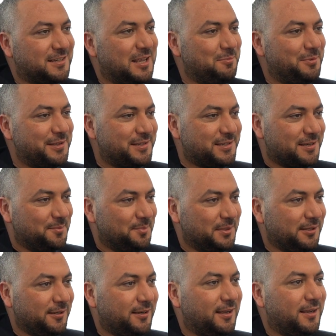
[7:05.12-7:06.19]
keep this
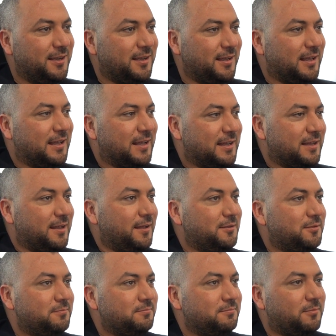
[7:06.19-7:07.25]
simple.
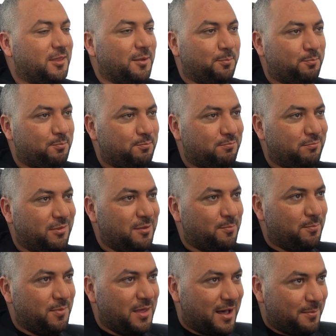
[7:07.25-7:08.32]

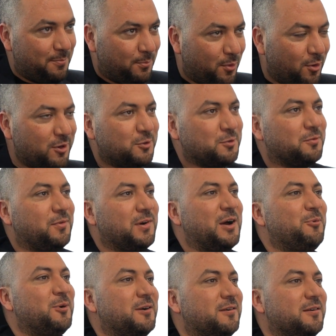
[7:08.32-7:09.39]
The point of
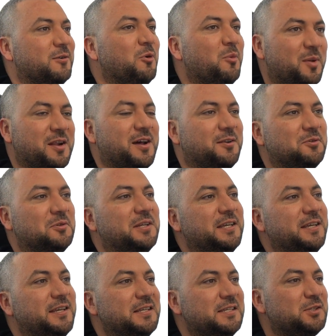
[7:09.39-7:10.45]
our webinar
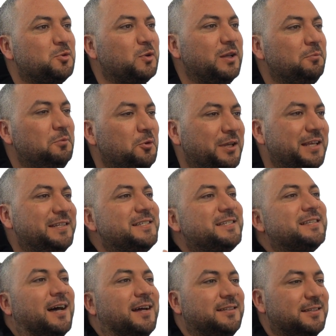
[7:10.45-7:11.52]
today is to help you get
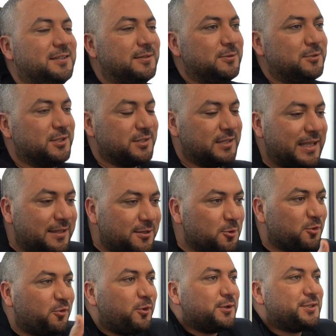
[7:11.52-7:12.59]
started. You know, just get your
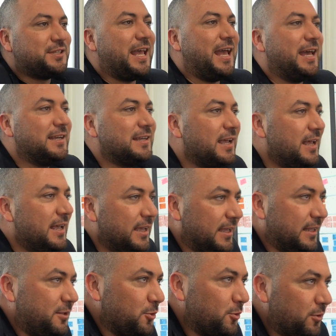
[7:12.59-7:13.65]
first hand,
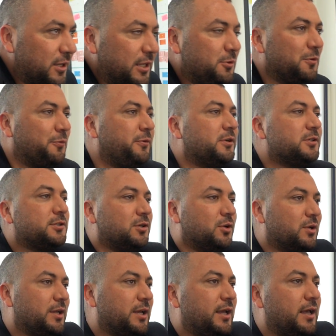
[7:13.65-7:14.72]
get your first
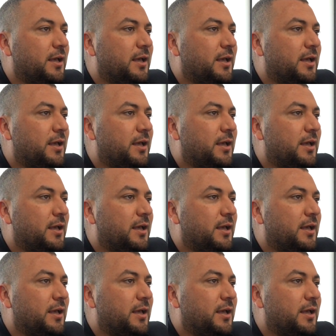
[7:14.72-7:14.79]
look